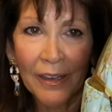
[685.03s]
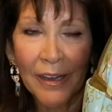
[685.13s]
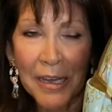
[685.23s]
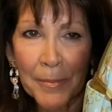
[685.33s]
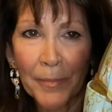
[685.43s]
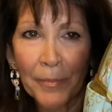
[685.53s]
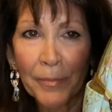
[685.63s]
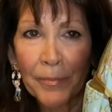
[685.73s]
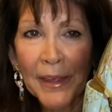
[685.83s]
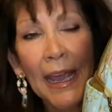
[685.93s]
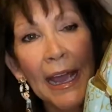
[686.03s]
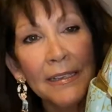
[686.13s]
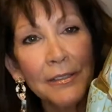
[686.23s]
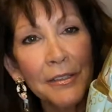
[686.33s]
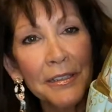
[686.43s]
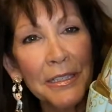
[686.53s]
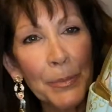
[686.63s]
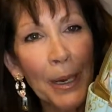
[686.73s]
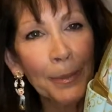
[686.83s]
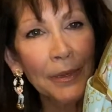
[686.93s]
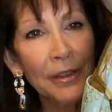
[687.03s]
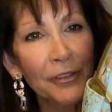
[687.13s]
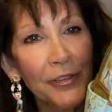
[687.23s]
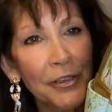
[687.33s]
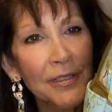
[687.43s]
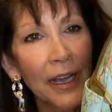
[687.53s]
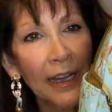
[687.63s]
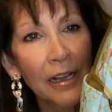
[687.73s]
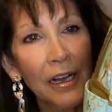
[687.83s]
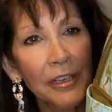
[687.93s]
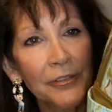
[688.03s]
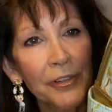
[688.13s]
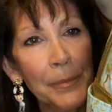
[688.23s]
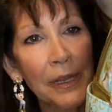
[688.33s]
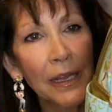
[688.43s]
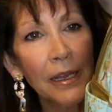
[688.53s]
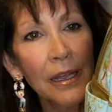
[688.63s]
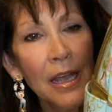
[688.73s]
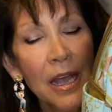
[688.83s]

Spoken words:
The castle is probably the first icon for me,